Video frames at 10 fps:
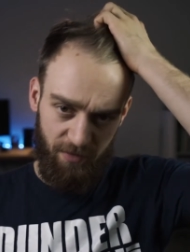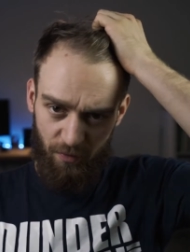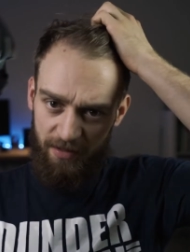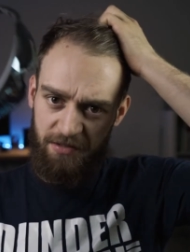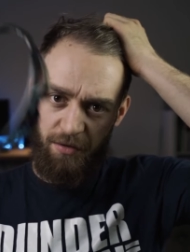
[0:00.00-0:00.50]

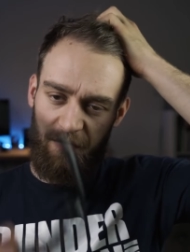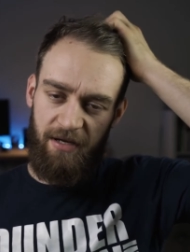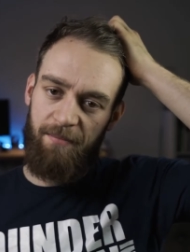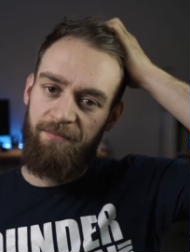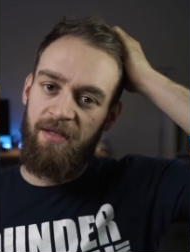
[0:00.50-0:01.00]
runs over
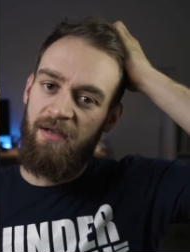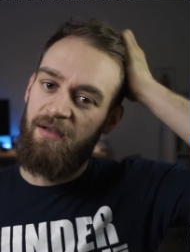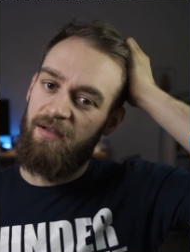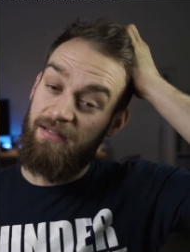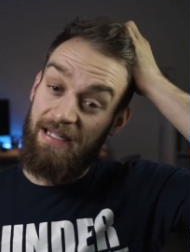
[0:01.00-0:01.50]
them.
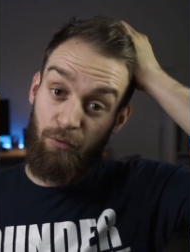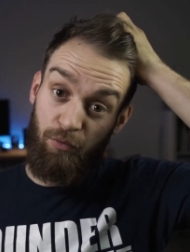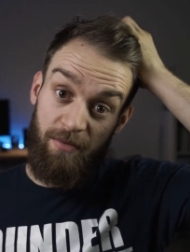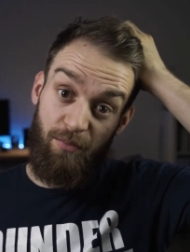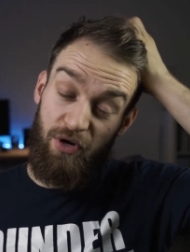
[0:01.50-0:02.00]
That
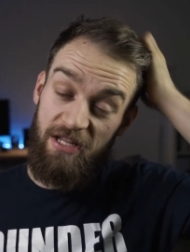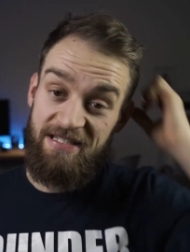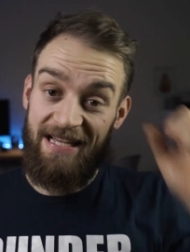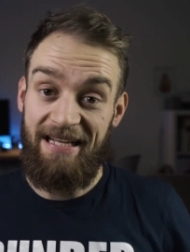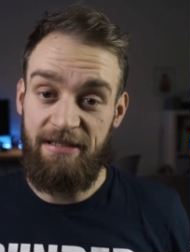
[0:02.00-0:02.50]
would be pretty
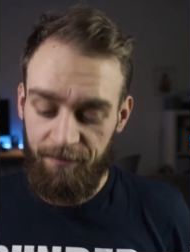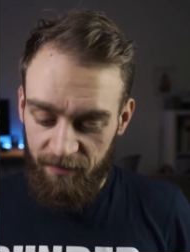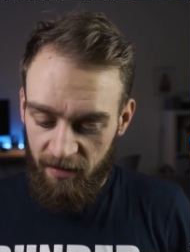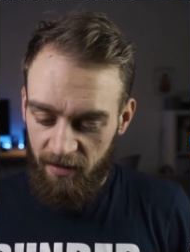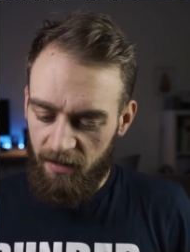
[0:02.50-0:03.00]
sad.
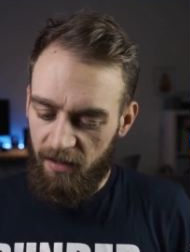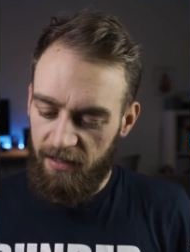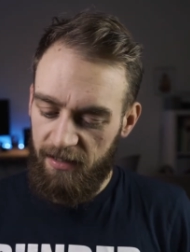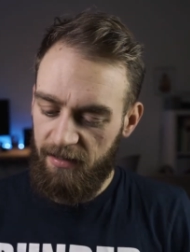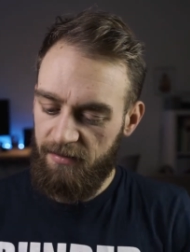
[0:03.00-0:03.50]

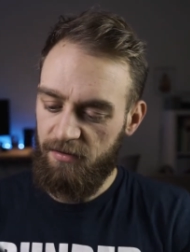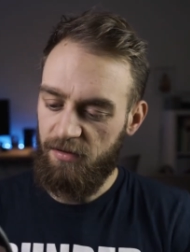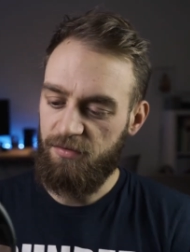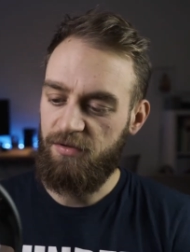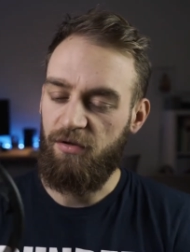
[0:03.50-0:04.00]
And
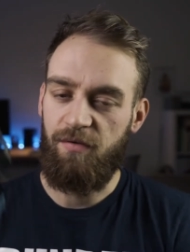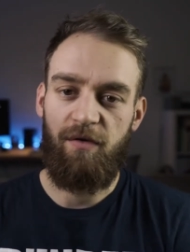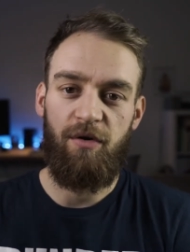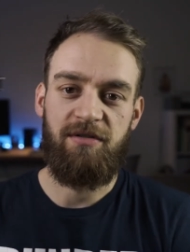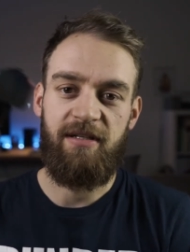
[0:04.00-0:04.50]
also, of
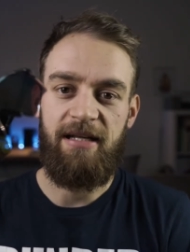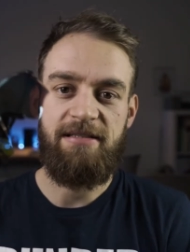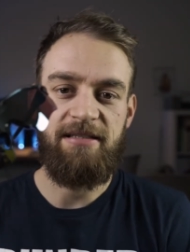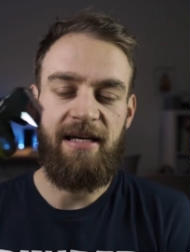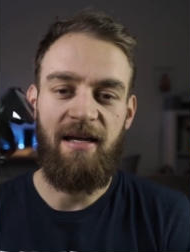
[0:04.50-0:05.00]
course, the
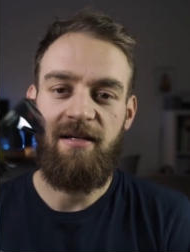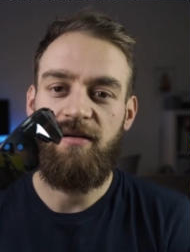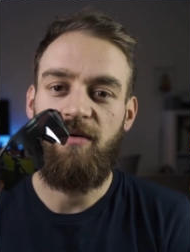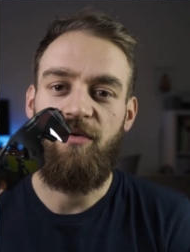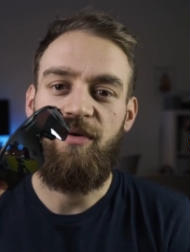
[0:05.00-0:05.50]
lens. I
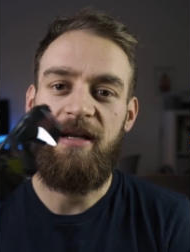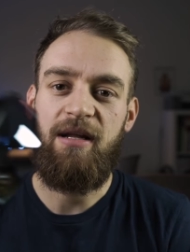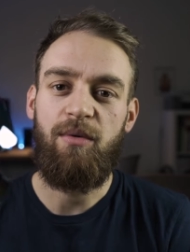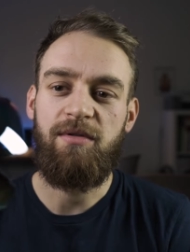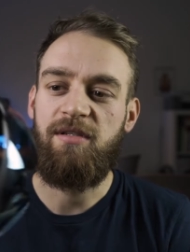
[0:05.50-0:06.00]

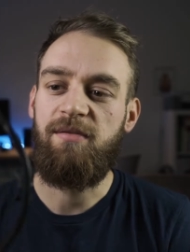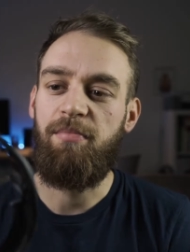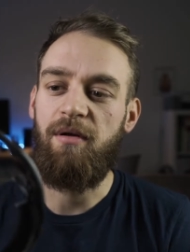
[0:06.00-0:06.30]
really wanted a